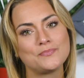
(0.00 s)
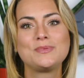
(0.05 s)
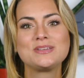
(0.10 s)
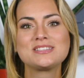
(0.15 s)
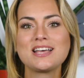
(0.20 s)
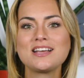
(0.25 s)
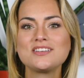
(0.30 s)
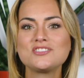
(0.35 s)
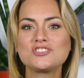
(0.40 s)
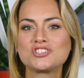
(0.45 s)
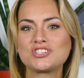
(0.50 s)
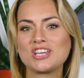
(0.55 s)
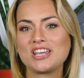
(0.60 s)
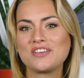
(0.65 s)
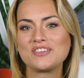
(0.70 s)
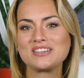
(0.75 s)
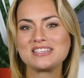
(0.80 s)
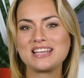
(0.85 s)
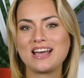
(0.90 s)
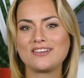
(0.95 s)
Besides
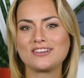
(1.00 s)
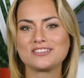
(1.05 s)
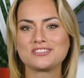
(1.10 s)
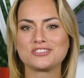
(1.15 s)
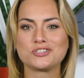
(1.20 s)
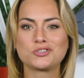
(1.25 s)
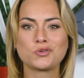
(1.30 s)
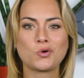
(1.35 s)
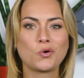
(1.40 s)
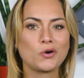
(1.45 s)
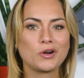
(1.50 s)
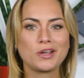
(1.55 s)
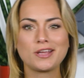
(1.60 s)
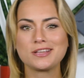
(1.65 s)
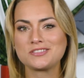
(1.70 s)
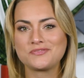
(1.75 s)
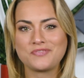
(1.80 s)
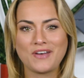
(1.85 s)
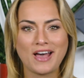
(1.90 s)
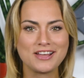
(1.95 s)
shaving down its
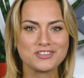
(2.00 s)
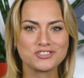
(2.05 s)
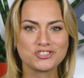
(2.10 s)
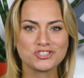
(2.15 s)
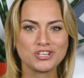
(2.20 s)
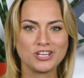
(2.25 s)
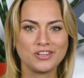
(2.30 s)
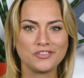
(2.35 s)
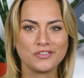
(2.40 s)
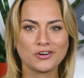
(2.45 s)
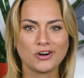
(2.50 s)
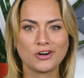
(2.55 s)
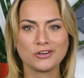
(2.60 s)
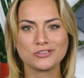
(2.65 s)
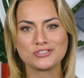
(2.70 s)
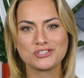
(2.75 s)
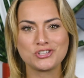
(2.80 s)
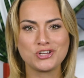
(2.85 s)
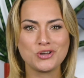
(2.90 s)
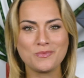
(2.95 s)
notorious fat chin, there
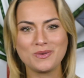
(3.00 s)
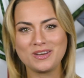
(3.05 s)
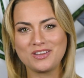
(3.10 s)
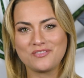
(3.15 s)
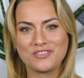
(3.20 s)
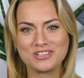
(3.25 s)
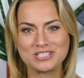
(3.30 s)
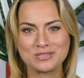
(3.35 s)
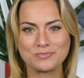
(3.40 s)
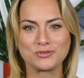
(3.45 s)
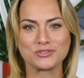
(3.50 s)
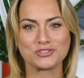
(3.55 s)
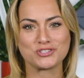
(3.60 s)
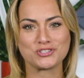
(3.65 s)
aren't too many visible